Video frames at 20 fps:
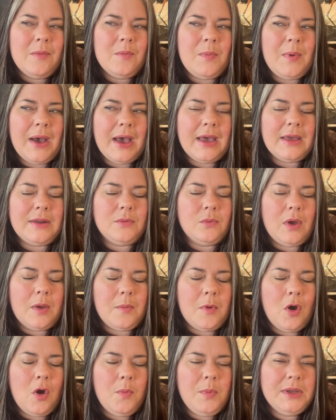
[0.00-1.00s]
but I'm
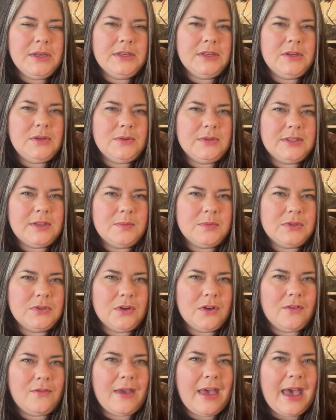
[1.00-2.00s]
hoping to do some sort of